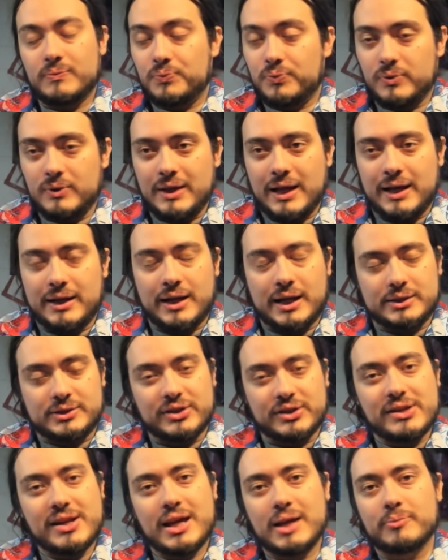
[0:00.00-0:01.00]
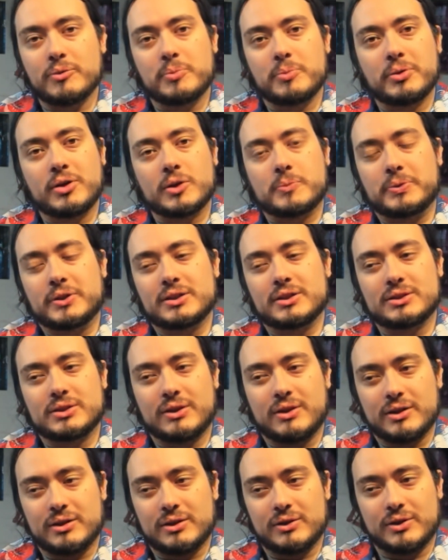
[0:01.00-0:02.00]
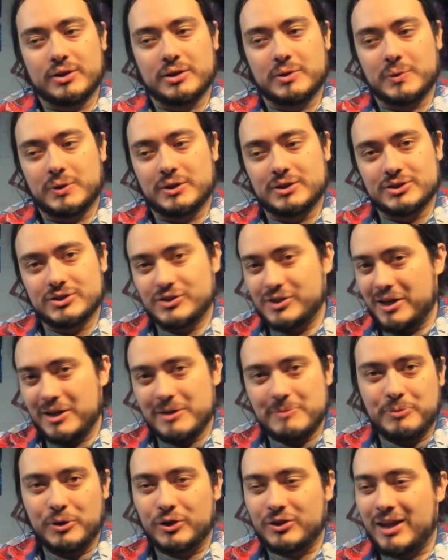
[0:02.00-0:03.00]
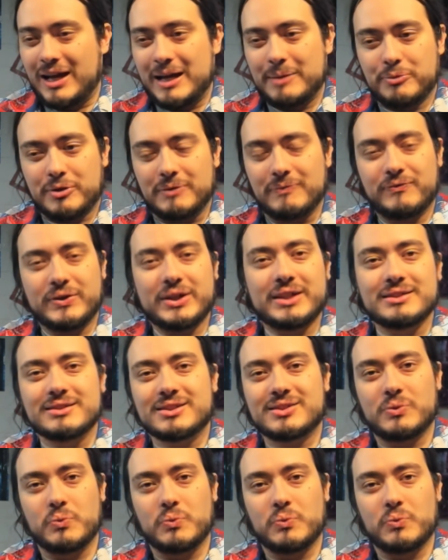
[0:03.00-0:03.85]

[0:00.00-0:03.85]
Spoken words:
not to name the book, but there was a book that I'm convinced